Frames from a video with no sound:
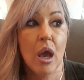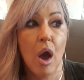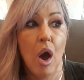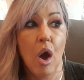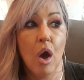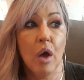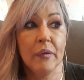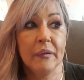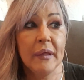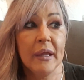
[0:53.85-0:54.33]

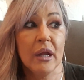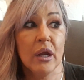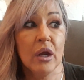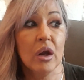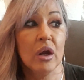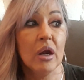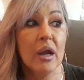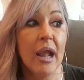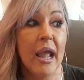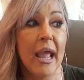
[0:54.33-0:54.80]
on
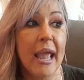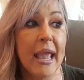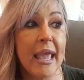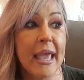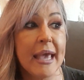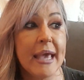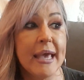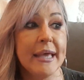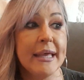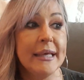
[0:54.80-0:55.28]
there,
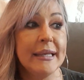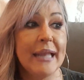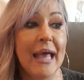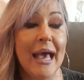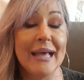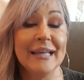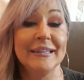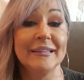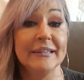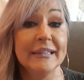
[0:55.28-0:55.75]
and
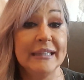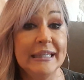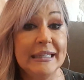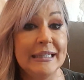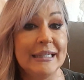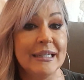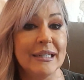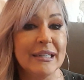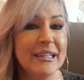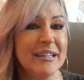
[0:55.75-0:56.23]
I
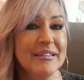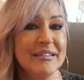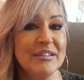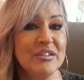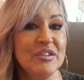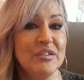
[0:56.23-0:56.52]
deleted it because